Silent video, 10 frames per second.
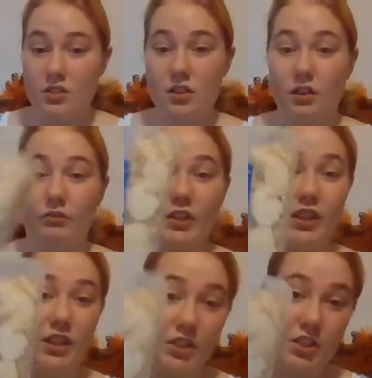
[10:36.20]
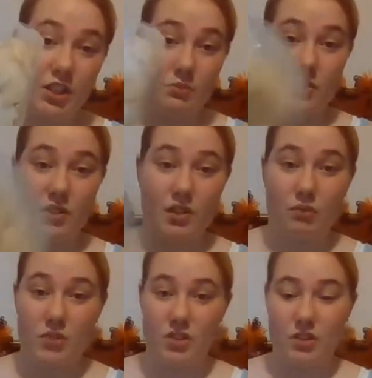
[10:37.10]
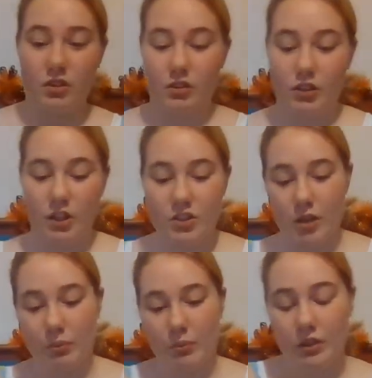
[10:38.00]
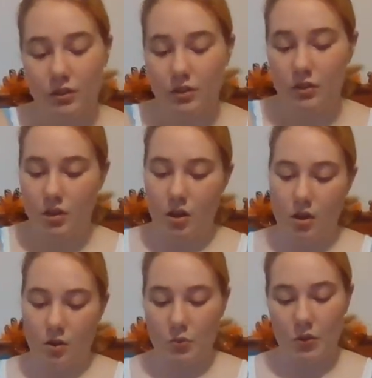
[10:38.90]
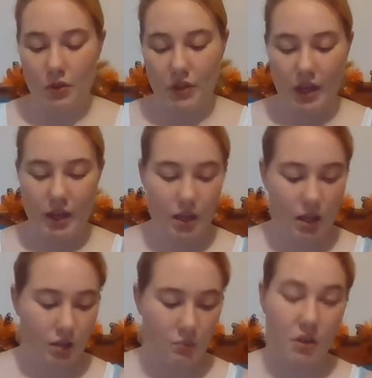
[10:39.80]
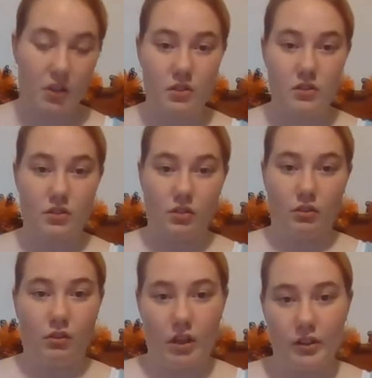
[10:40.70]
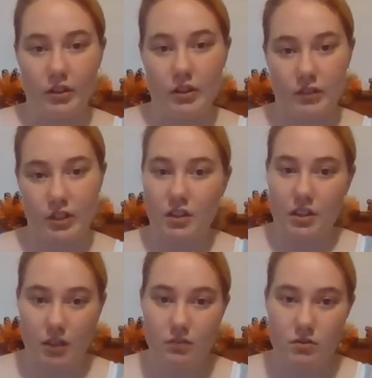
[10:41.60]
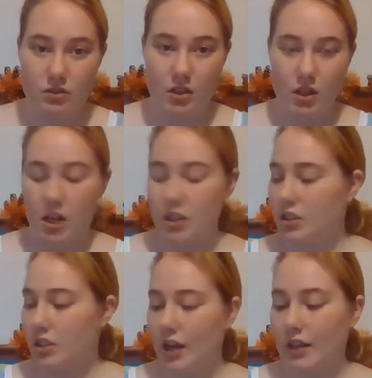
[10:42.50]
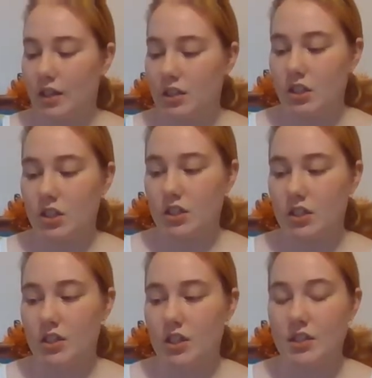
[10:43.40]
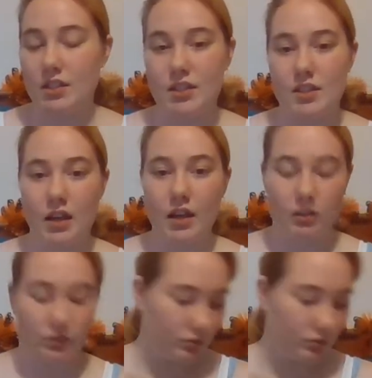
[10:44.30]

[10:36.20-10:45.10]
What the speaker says: vinegar chips that I'm just going to crunch up and put there because I don't have anything else. And that's just to test this out.